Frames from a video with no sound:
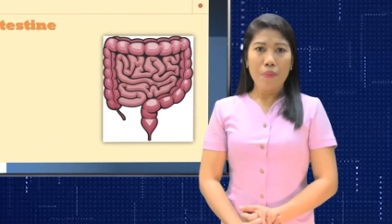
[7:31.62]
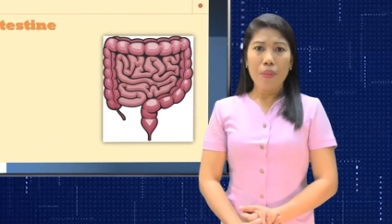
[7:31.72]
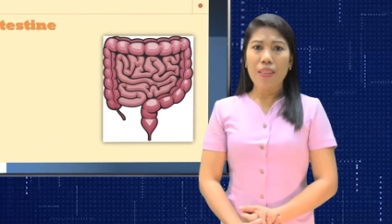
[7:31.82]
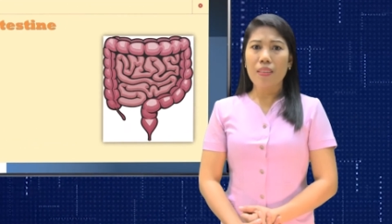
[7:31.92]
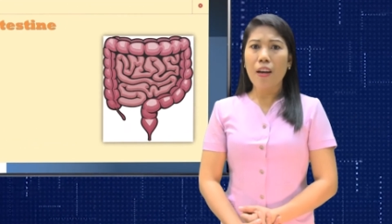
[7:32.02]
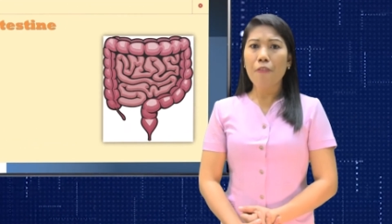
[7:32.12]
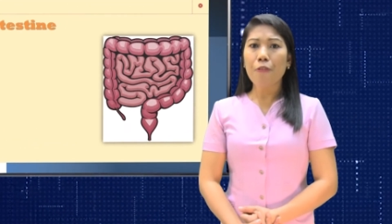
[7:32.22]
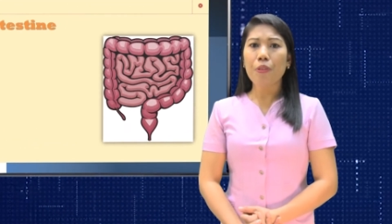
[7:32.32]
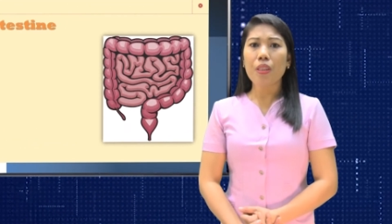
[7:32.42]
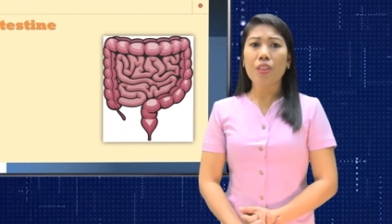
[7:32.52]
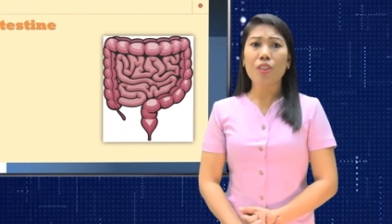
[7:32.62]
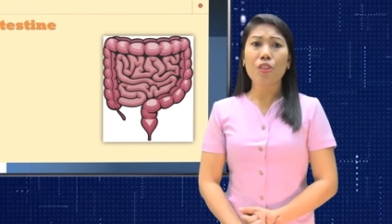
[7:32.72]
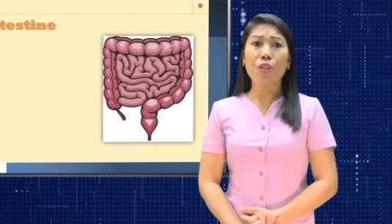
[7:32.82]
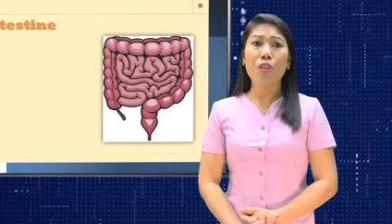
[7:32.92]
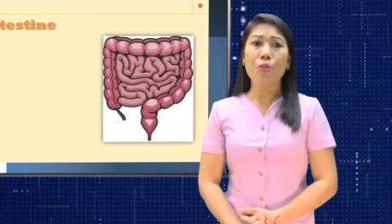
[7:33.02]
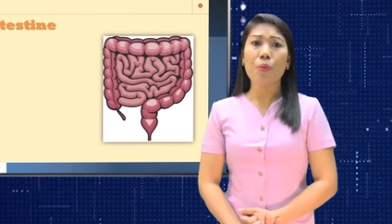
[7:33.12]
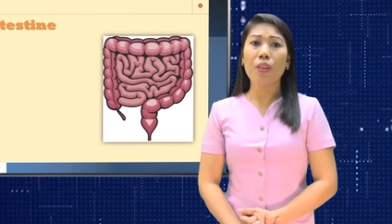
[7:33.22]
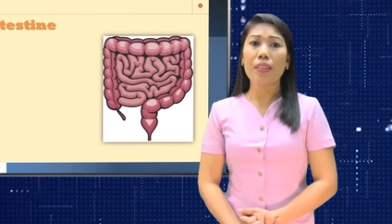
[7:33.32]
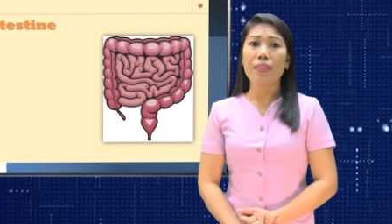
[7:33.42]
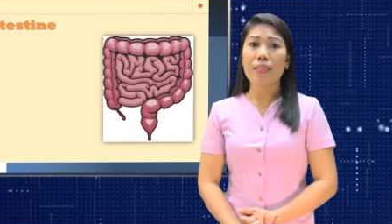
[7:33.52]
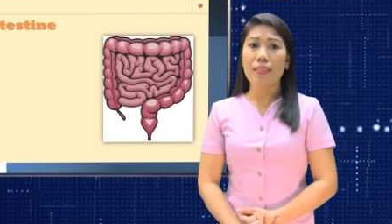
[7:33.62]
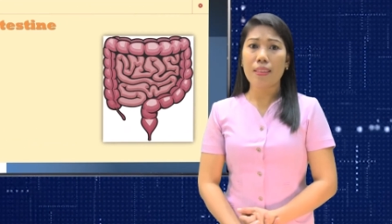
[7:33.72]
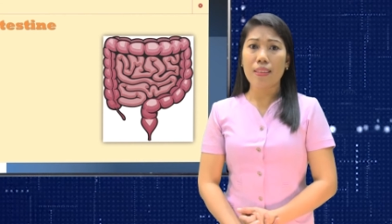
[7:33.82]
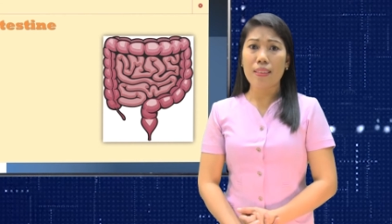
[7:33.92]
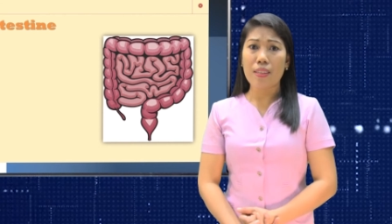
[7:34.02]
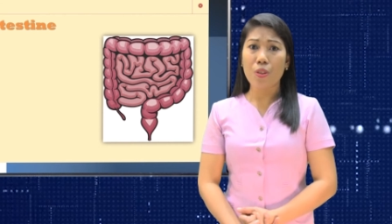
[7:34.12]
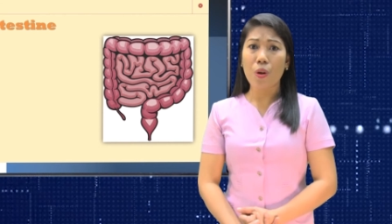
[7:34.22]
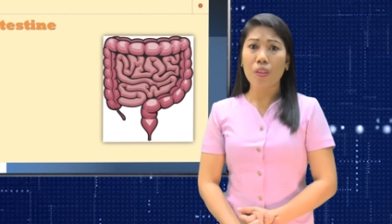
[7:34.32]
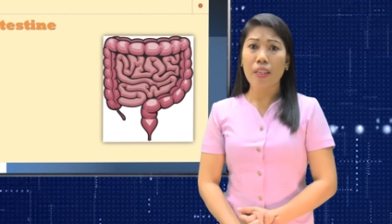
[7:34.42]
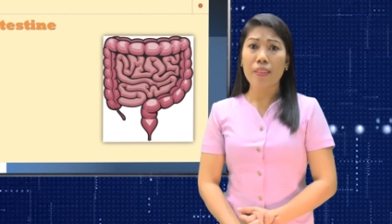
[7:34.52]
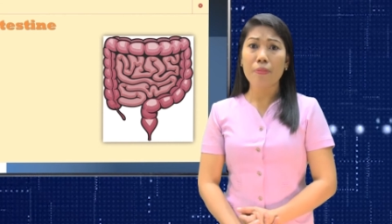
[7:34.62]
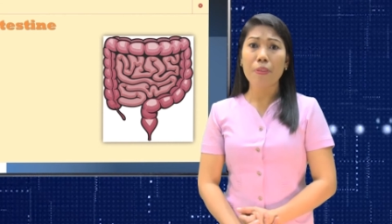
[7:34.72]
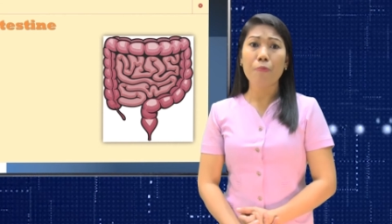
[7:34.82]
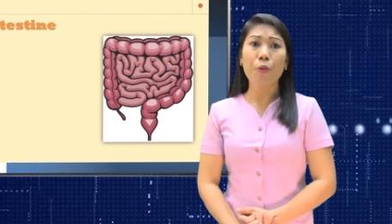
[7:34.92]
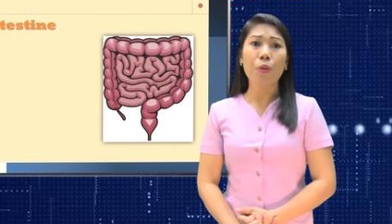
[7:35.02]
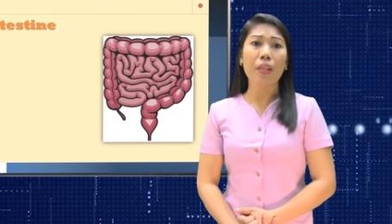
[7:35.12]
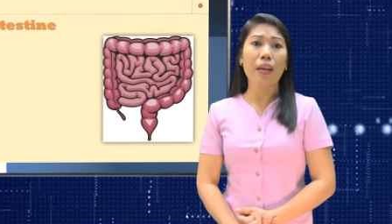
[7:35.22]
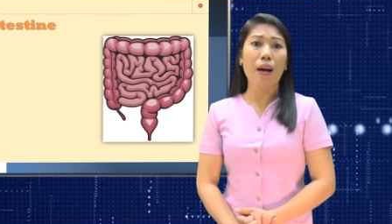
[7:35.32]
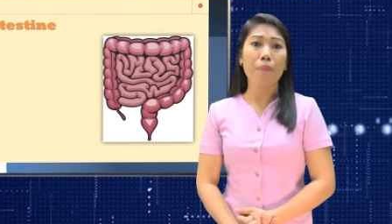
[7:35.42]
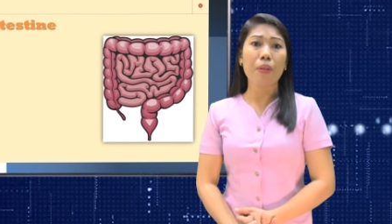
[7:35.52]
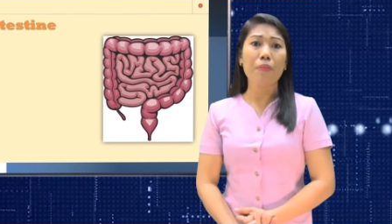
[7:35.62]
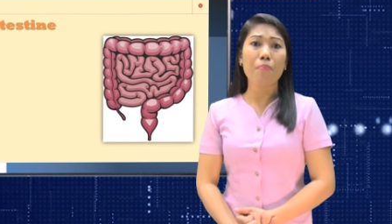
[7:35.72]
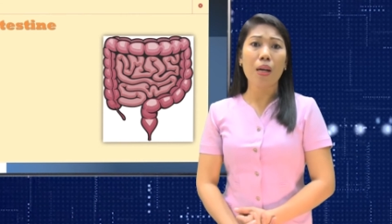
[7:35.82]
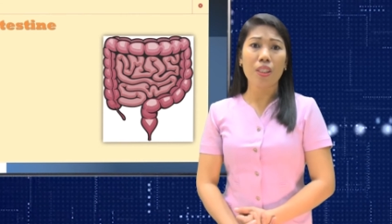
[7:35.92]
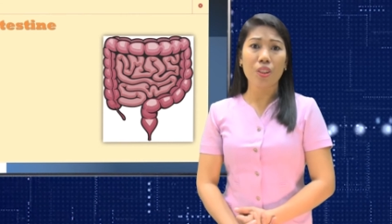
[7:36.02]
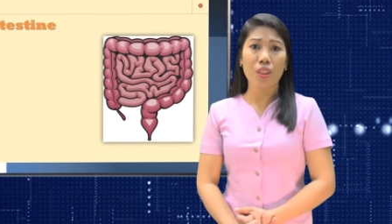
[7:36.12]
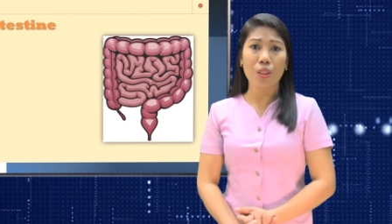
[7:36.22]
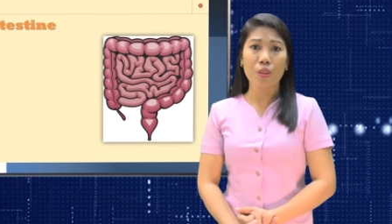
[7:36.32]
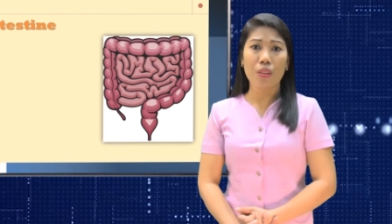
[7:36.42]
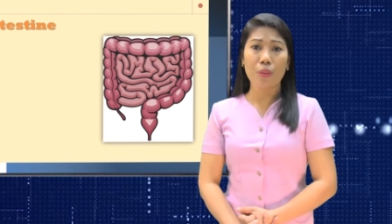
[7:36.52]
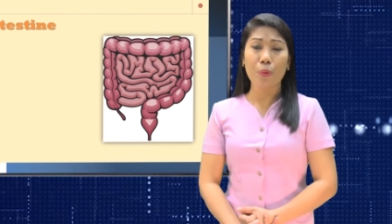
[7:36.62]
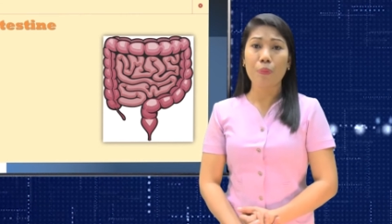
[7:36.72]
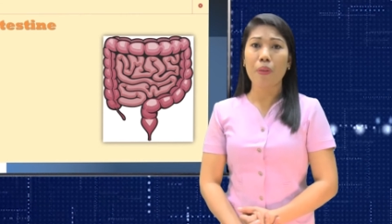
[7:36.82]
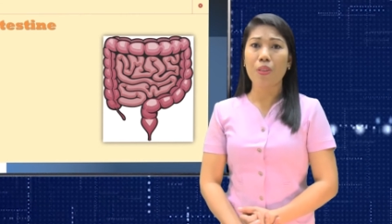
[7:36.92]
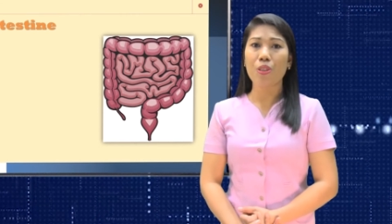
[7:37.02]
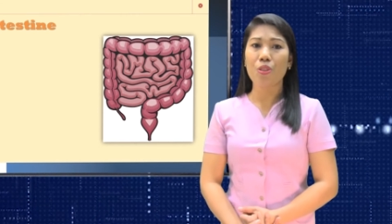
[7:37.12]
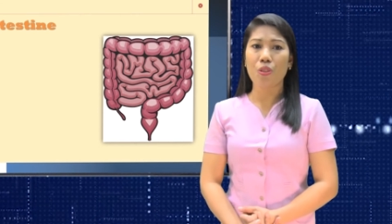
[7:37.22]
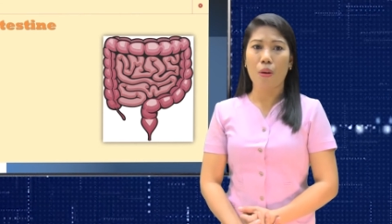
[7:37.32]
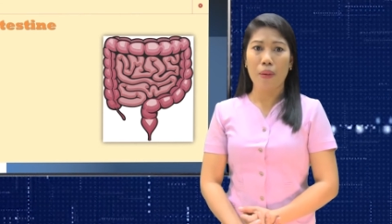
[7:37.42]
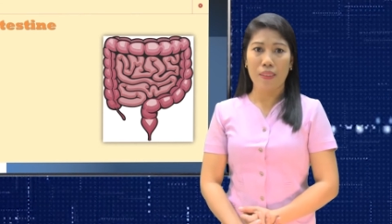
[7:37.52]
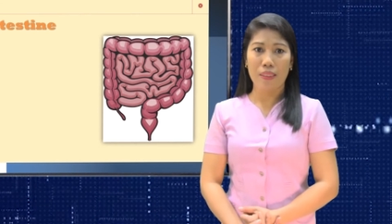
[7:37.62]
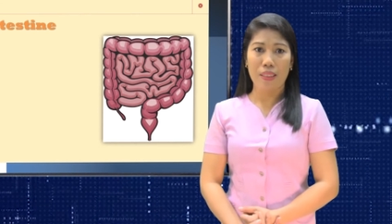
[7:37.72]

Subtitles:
By the time food reaches your small intestine, it has already been broken up and mashed into liquid by your stomach.